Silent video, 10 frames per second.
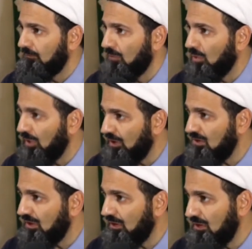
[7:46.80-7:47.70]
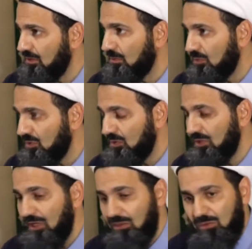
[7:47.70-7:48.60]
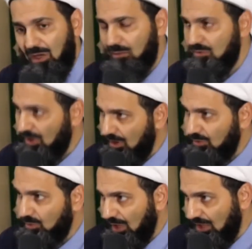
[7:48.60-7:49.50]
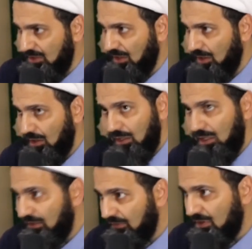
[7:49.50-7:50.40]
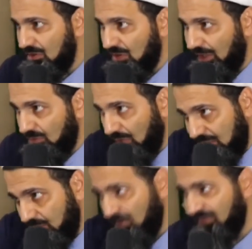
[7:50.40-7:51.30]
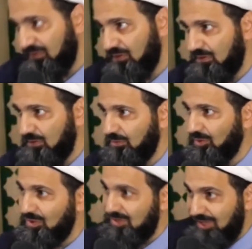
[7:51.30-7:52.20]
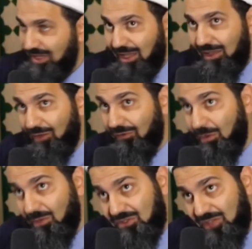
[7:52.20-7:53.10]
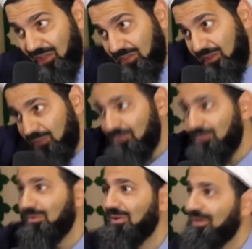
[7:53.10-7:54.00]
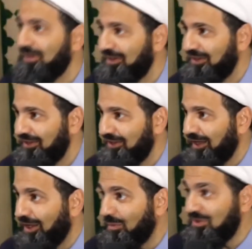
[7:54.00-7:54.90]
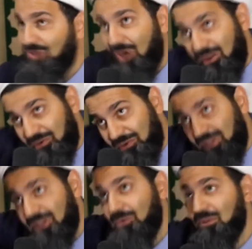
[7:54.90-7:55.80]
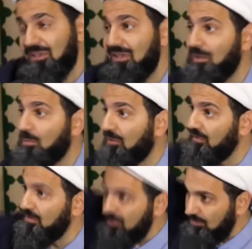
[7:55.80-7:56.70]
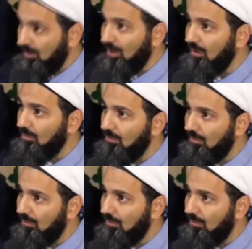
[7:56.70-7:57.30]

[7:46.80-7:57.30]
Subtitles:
Mawlana Shaykh Nazim used to say, I'm shy. We ask, even he's shy to ask Prophet because of how much ta'zeem, how much honoring he was seeing Prophet's maqam.